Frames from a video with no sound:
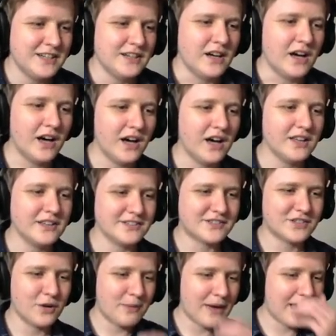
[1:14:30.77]
Oh, this is
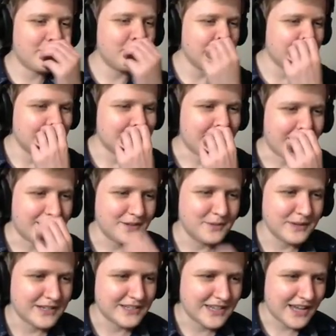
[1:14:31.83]
so bad. We're gonna die.
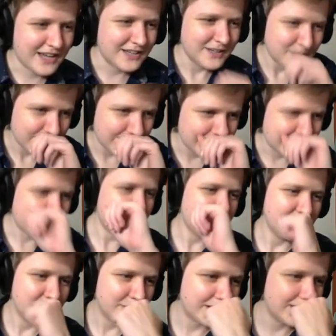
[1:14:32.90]
We're gonna die. We're gonna
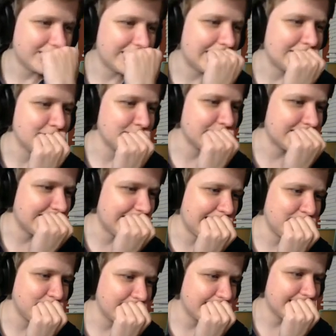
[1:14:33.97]
die. We're gonna die. We're gonna die.
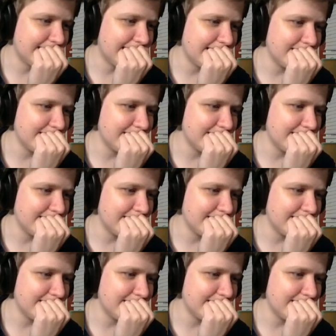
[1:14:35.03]
We're gonna die.